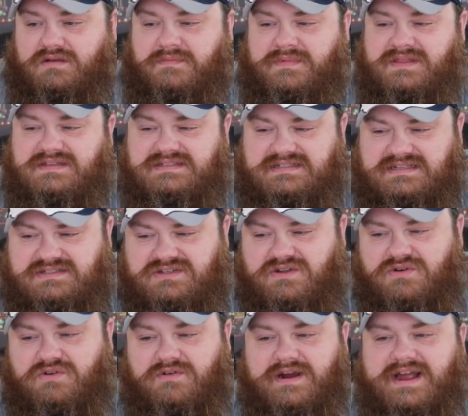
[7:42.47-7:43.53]
And it says
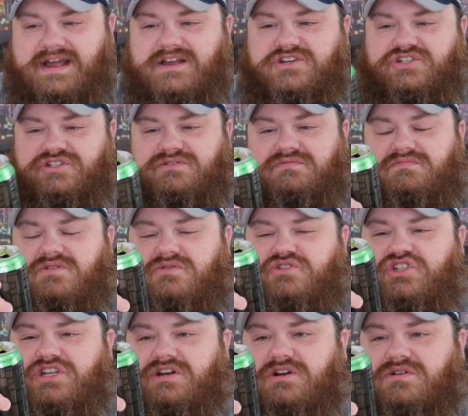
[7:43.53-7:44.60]
no crash, no
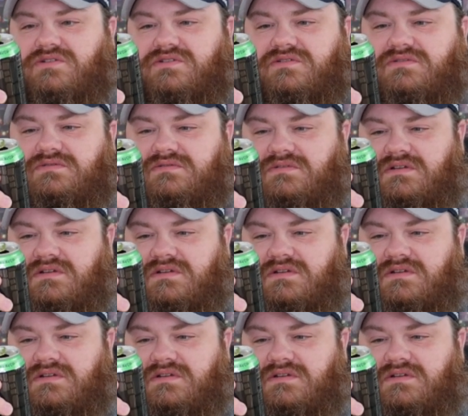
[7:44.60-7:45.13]
jitters.